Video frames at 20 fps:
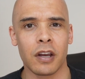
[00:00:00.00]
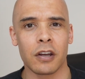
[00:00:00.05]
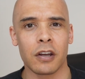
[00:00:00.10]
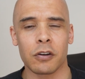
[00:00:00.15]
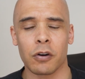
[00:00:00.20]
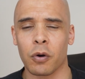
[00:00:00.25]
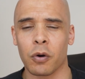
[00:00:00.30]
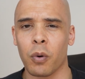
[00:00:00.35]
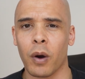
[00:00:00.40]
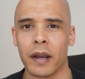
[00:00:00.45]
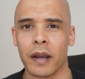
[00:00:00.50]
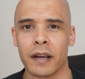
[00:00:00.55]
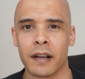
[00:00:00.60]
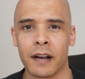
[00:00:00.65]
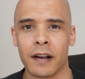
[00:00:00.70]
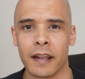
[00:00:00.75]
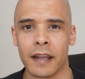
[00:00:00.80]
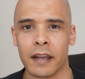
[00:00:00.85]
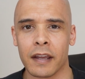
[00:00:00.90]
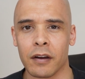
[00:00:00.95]
you're quite
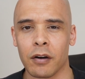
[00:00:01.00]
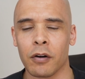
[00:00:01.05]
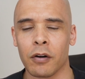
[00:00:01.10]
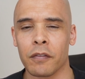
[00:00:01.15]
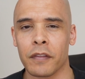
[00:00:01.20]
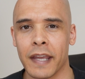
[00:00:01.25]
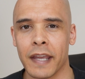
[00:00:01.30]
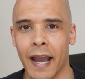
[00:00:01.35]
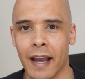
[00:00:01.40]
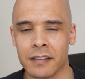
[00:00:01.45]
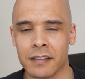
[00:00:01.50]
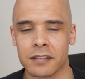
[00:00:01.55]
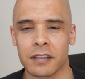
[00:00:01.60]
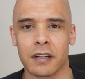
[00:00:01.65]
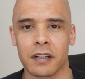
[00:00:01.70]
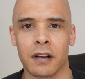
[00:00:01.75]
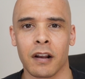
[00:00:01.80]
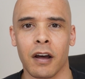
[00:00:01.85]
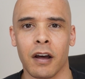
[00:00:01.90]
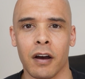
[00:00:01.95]
clear on the asset
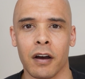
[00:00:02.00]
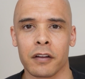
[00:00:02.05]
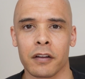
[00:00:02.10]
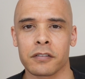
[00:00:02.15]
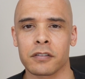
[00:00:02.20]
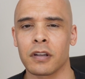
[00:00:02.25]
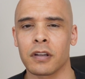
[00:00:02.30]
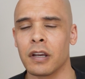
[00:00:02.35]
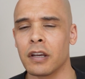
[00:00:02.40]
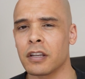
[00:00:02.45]
class,